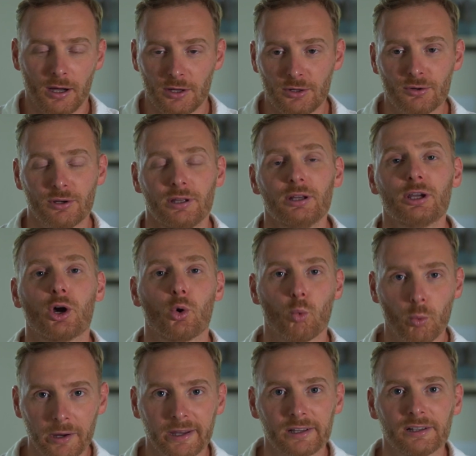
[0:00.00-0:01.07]
you can
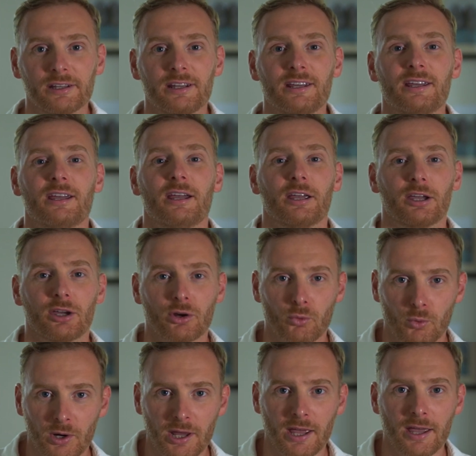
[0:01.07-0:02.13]
quickly
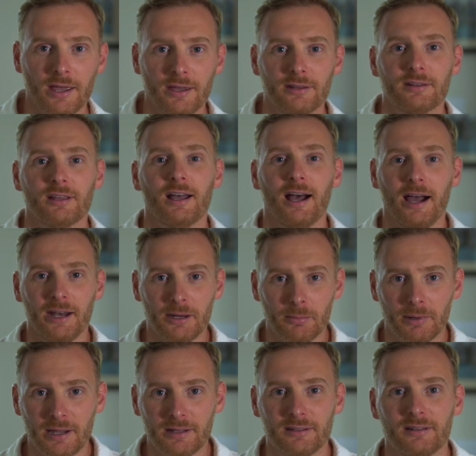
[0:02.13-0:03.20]
create
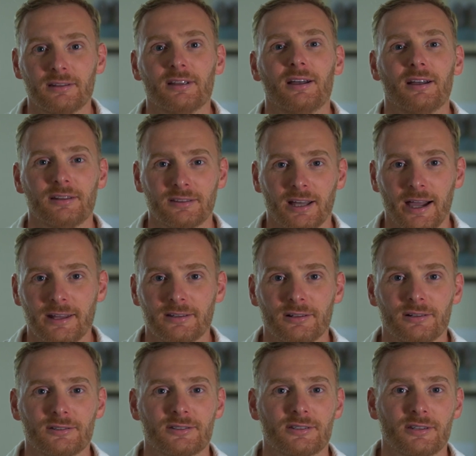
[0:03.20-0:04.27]
animated
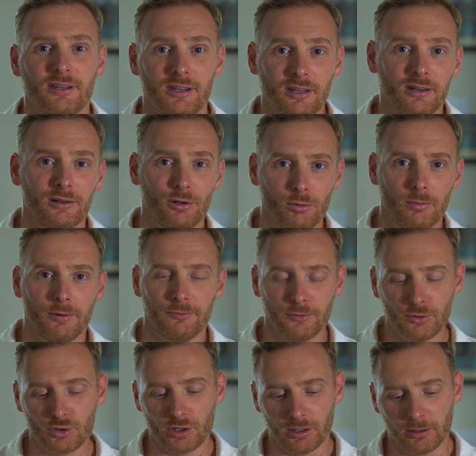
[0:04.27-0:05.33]
titles in
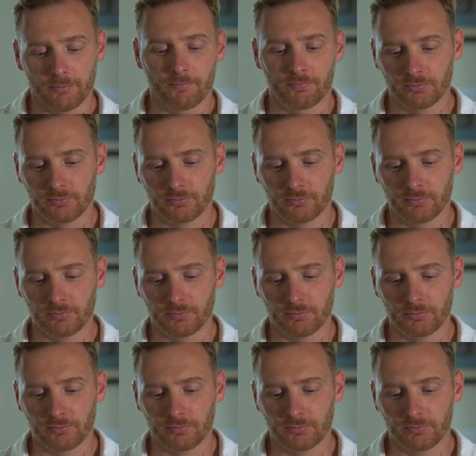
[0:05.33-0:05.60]
LumaFusion.